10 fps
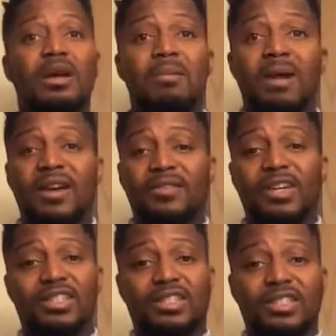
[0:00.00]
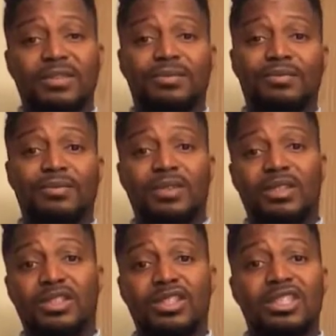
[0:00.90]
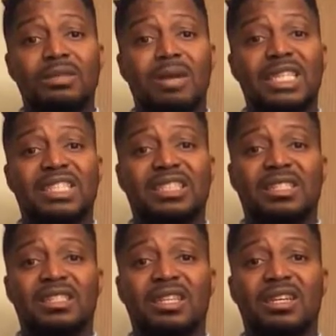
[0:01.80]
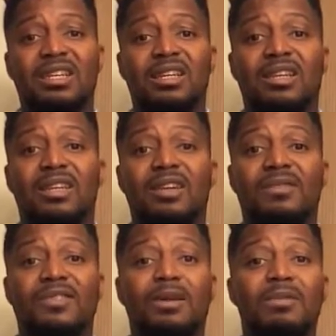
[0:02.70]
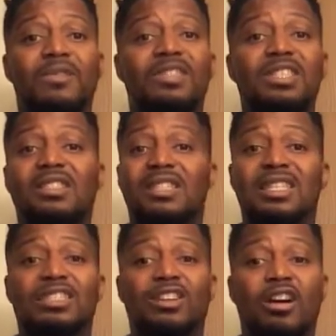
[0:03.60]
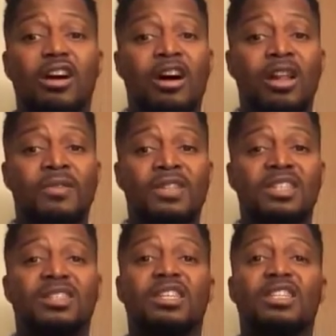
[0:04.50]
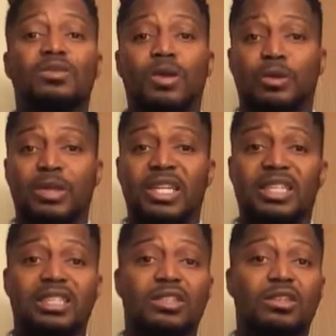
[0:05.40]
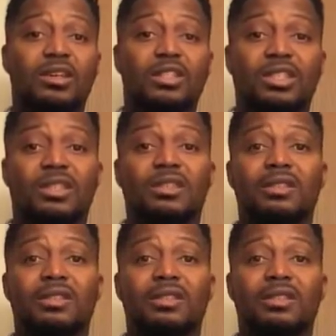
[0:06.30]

My friends, just imagine if some of these kids or all of these kids were related to us.